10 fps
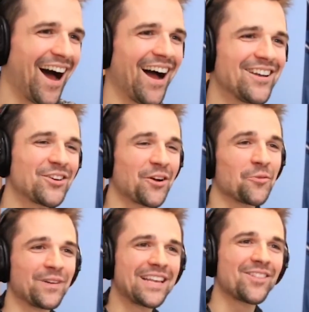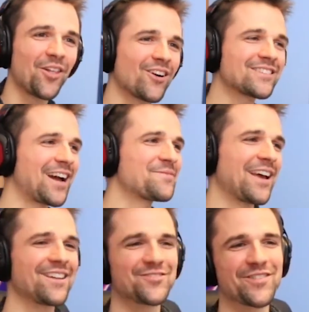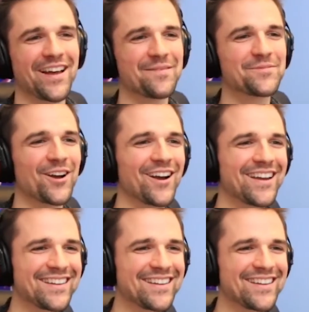took a really long time to answer that. I'm sorry.